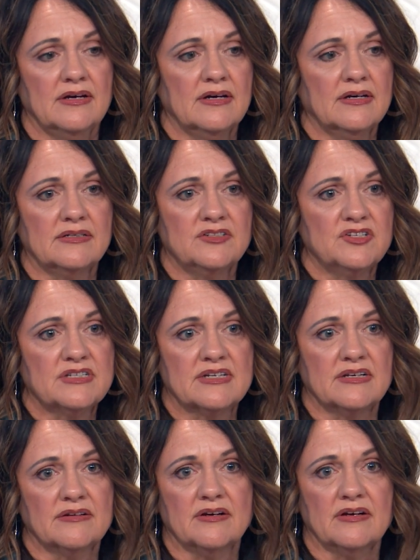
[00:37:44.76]
uh, just
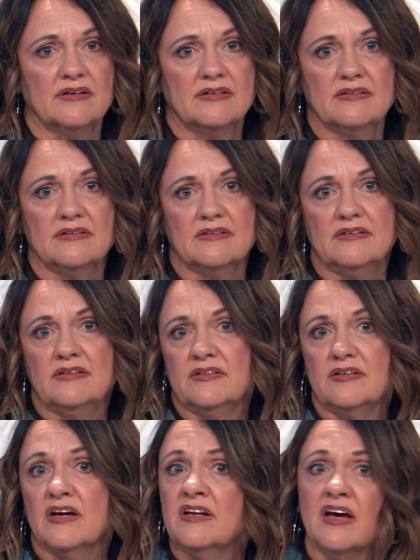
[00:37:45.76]
a,
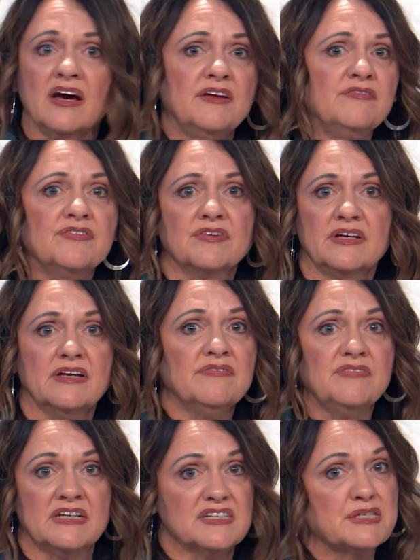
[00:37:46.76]
an
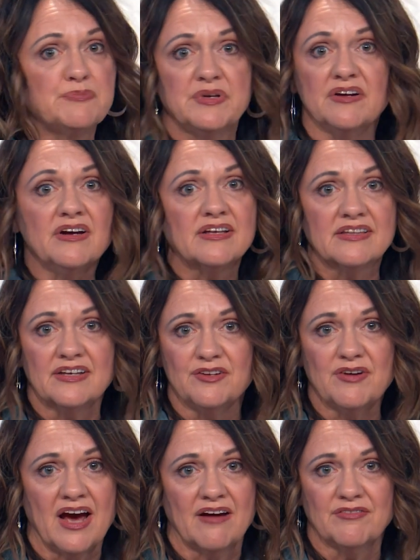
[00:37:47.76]
unforgiving spirit that
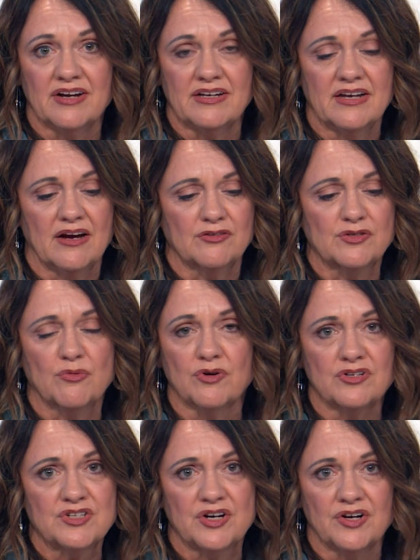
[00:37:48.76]
you have right now
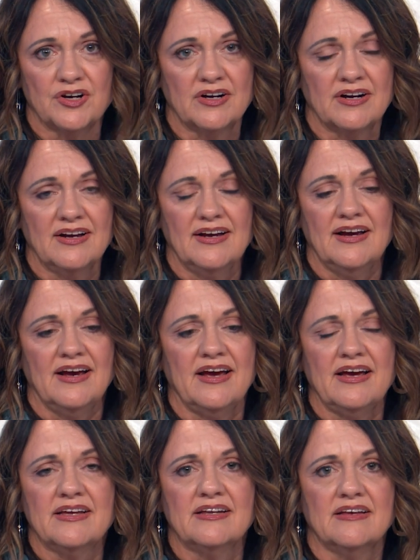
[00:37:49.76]
towards her.
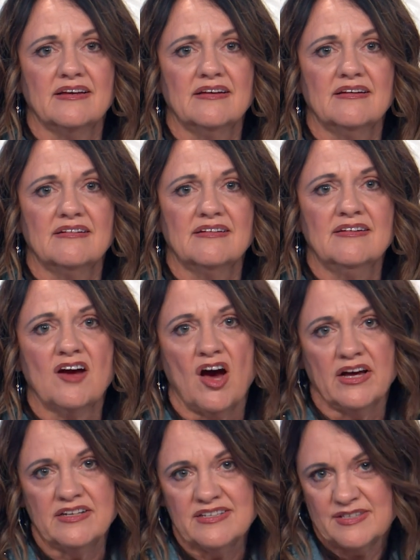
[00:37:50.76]
And
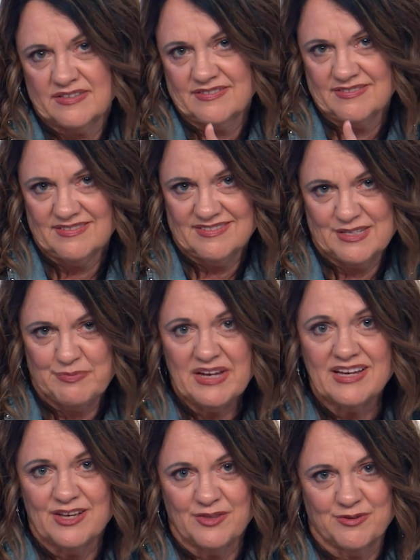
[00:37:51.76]
God is
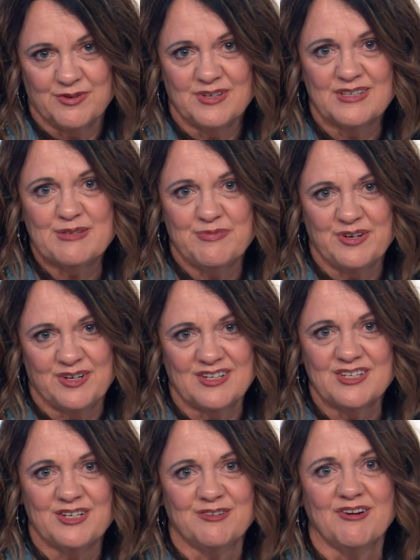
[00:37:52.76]
speaking through his spirit
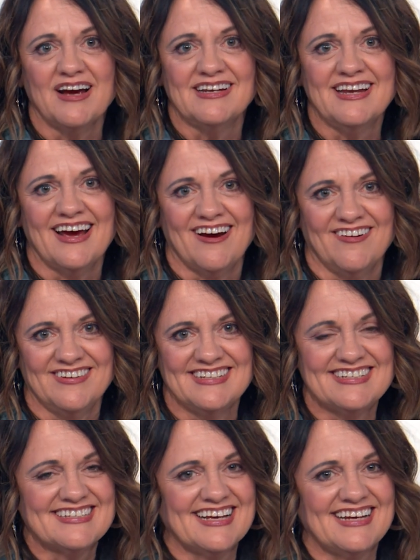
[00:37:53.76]
to you right now and
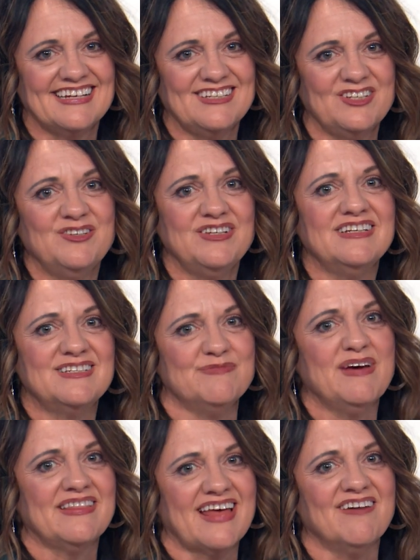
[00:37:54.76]
he's saying you need to
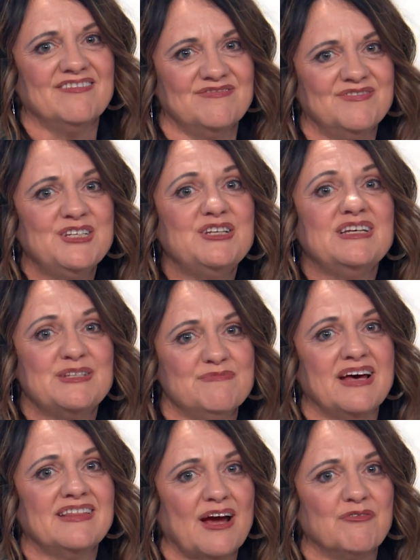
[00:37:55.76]
mend that you need to
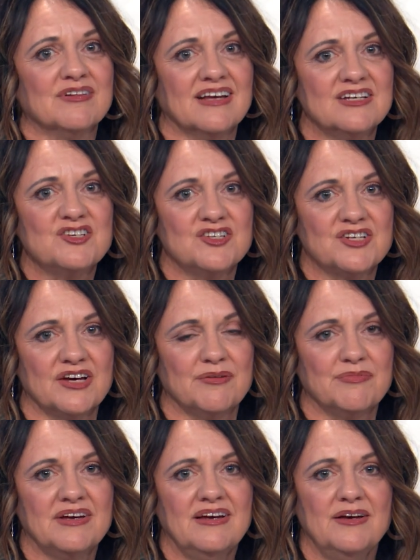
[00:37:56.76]
mend that relationship
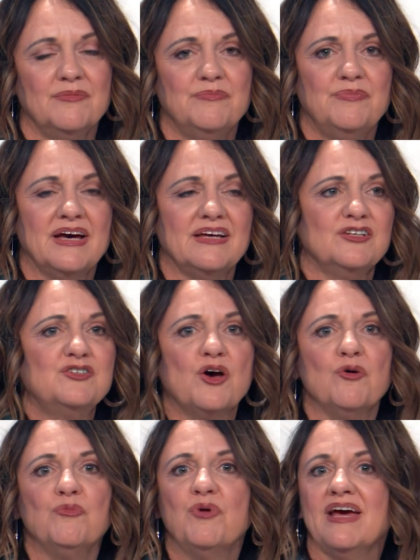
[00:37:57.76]
but
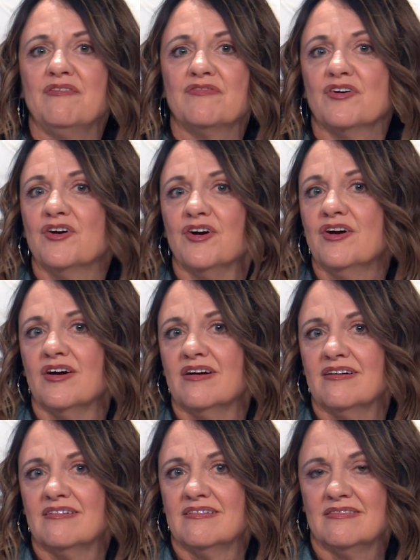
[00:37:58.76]
don't wait for
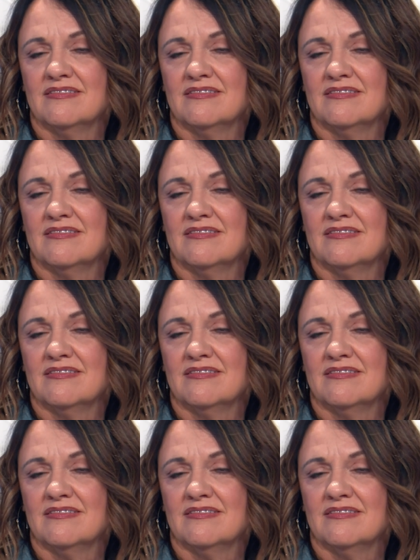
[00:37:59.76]
her